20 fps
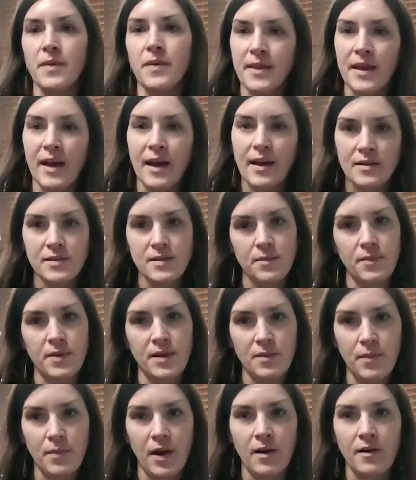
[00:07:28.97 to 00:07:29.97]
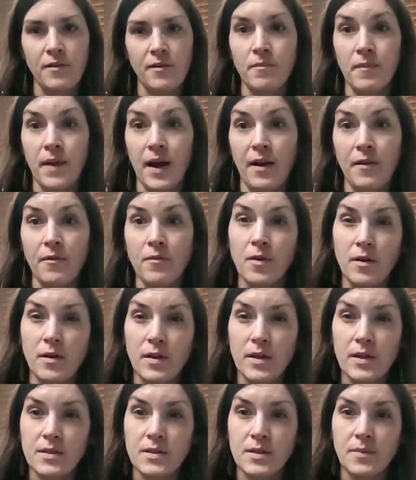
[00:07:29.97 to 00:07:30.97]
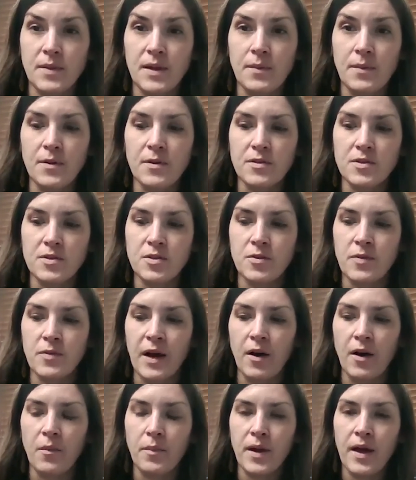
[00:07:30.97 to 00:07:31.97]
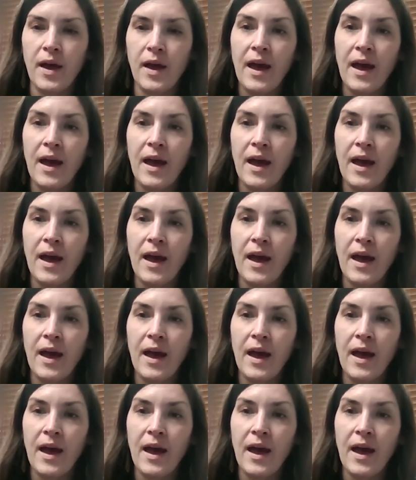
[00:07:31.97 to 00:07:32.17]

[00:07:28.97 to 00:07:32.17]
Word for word: But that is a big part of my role is to be able to help